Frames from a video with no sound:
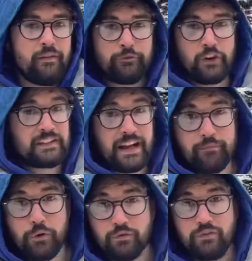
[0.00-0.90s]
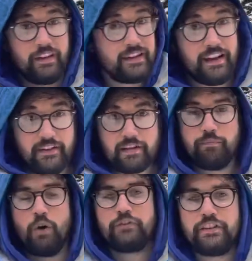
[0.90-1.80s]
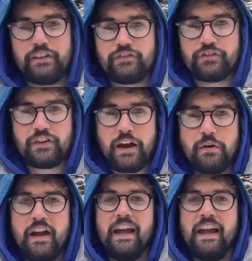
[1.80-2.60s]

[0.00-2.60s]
for example, like in this pond here just now,